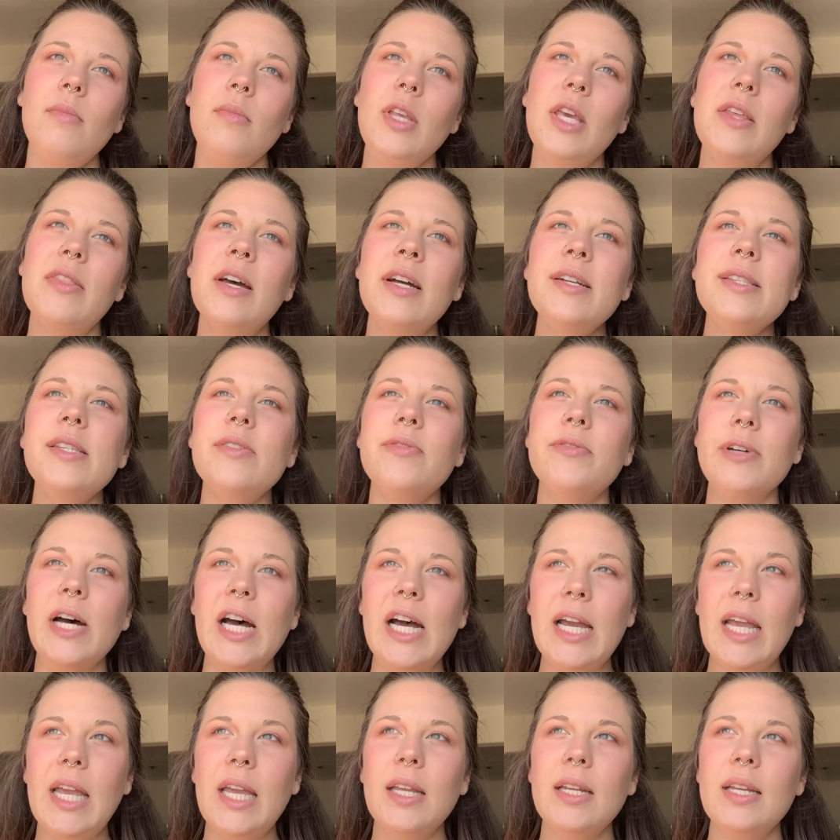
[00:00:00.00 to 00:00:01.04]
that's
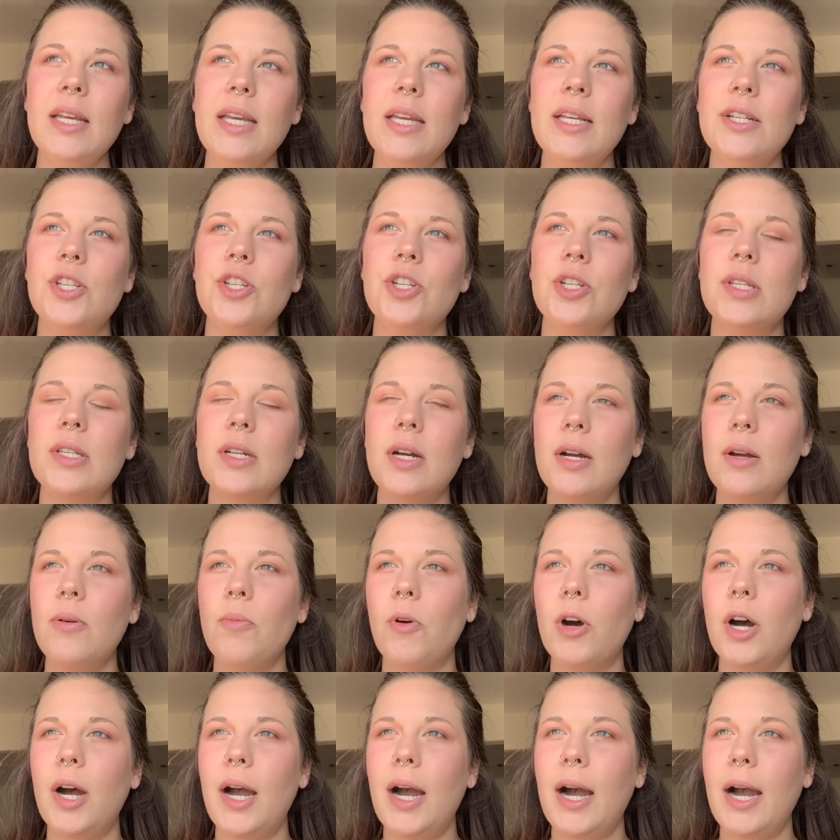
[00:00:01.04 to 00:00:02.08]
fine. It's just not
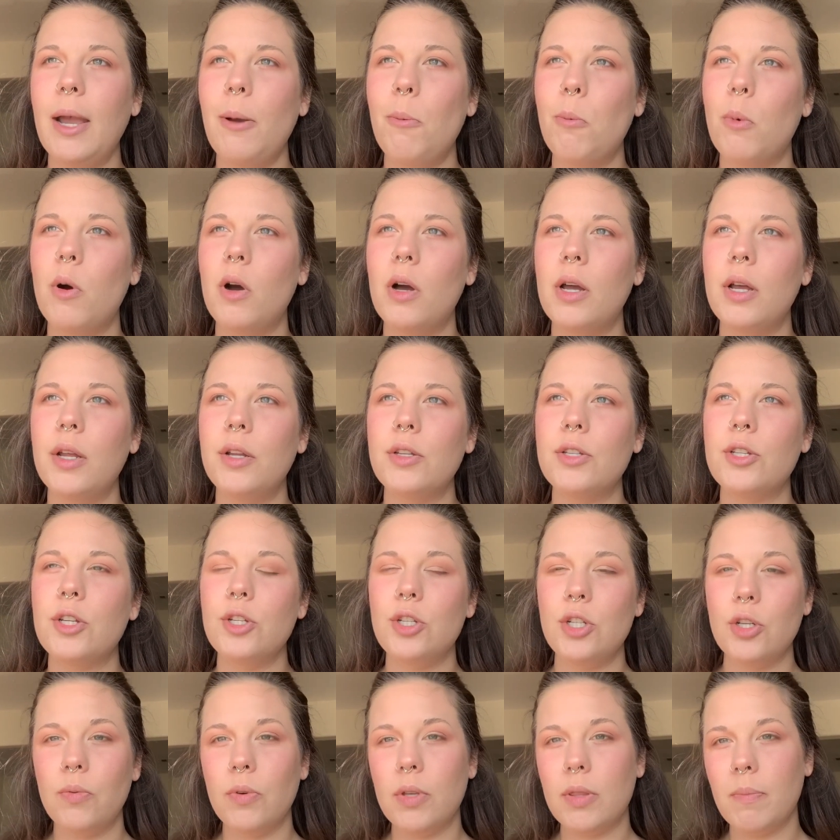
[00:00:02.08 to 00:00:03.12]
what I want to
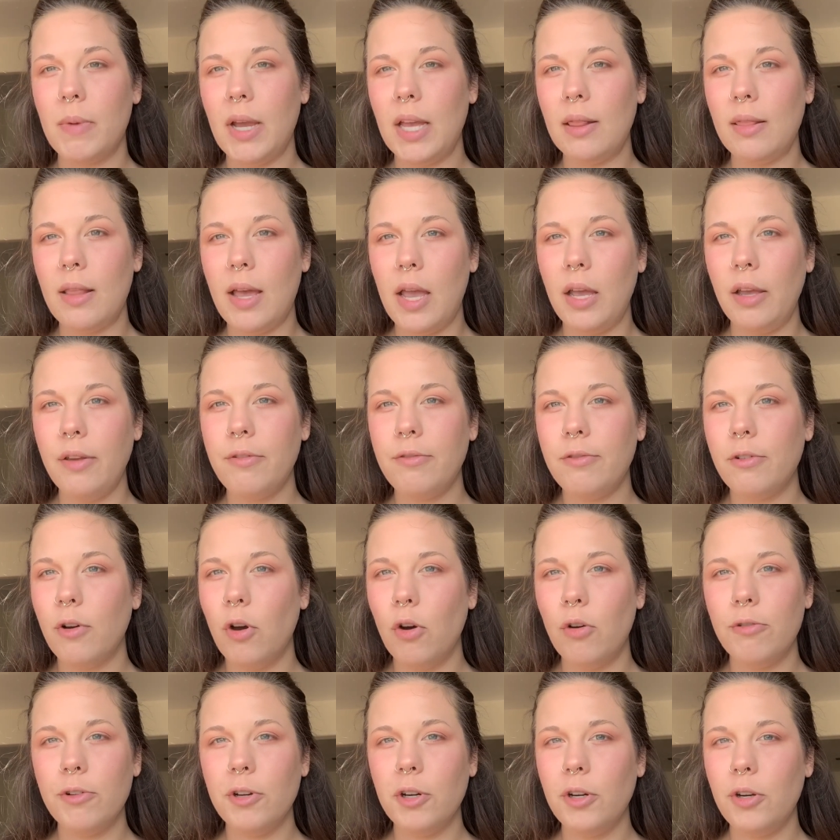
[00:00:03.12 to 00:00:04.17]
do with my life
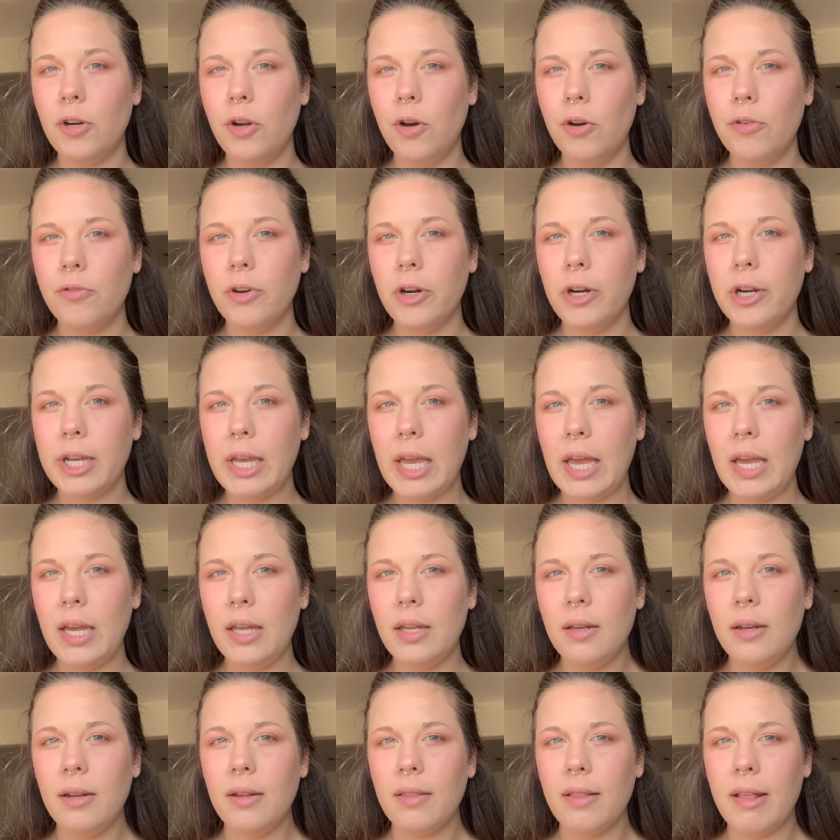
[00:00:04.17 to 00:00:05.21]
over and over again.